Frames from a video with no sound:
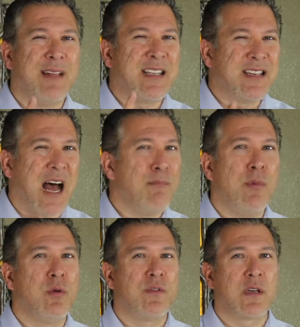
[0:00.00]
It's not
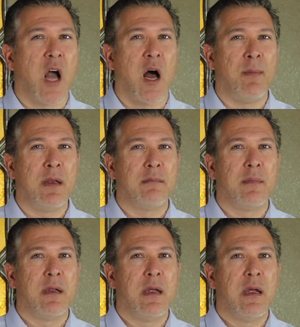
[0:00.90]
most common.
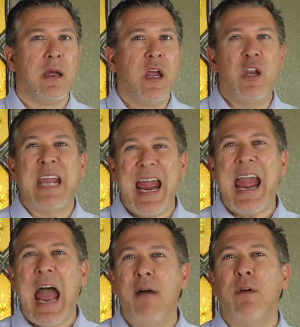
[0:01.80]
You can't
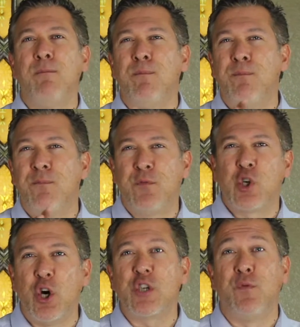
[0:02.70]
have a
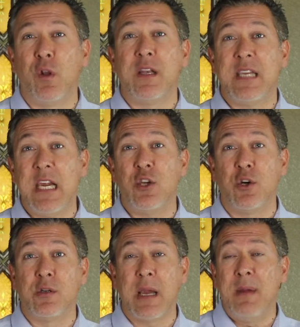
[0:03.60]
church full of
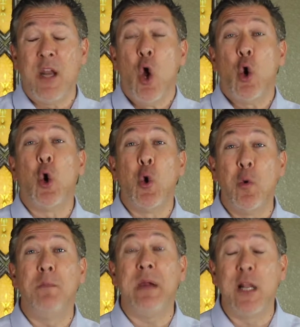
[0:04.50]
teachers. I mean, who
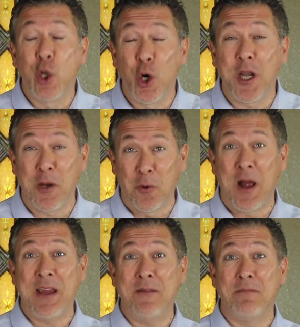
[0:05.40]
would be learning,
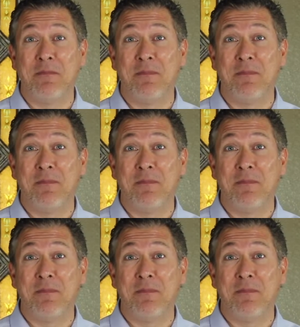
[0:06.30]
right?